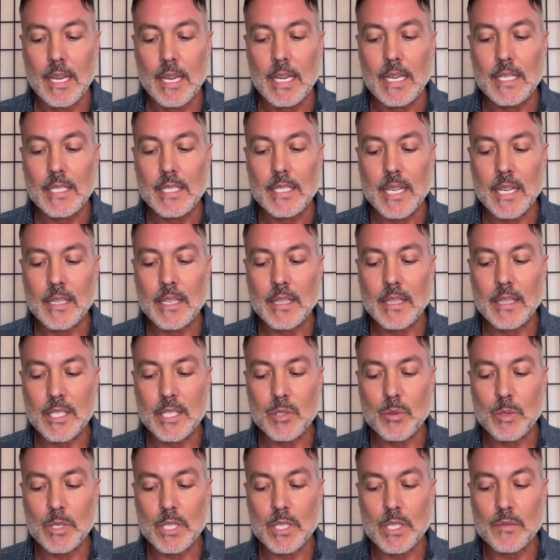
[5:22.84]
He said that
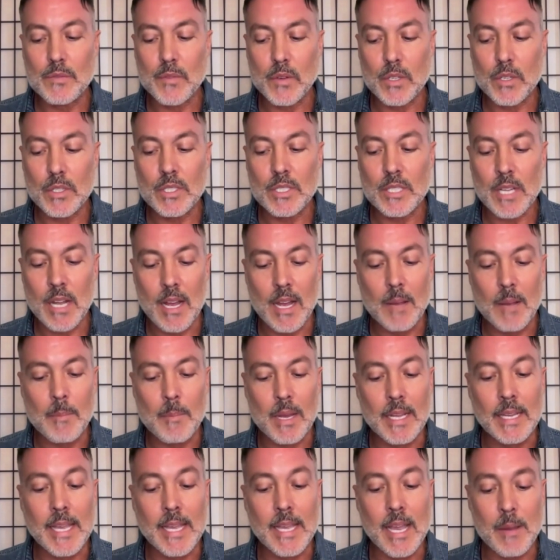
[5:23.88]
this was his first time
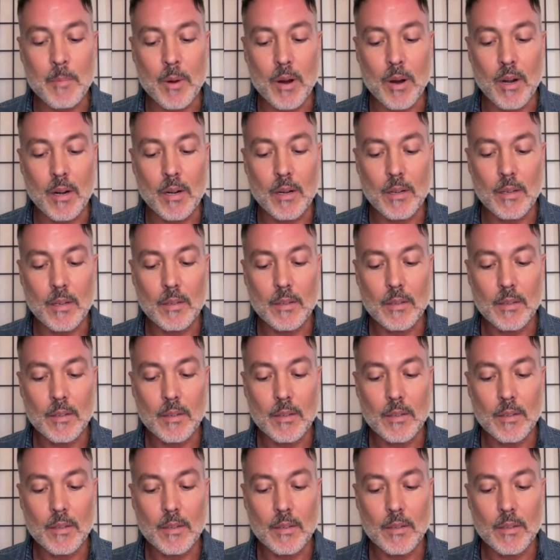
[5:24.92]
at a gay bar.